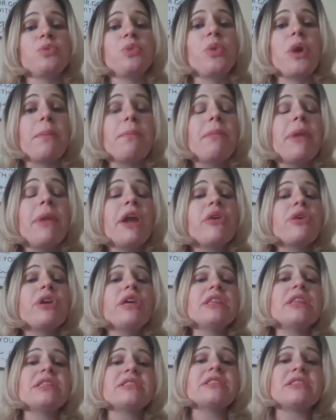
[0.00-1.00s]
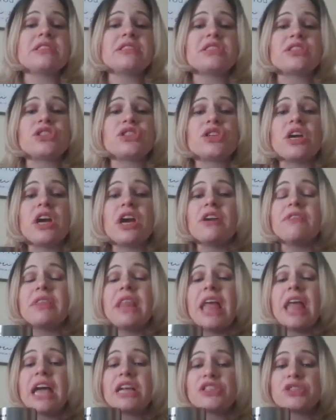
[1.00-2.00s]
where Mary, the sister of
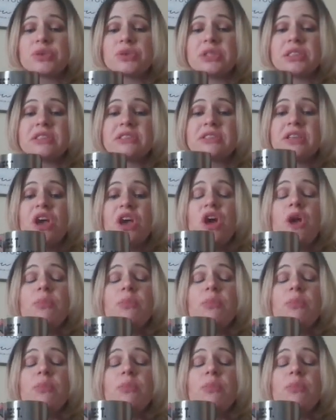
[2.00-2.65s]
Lazarus,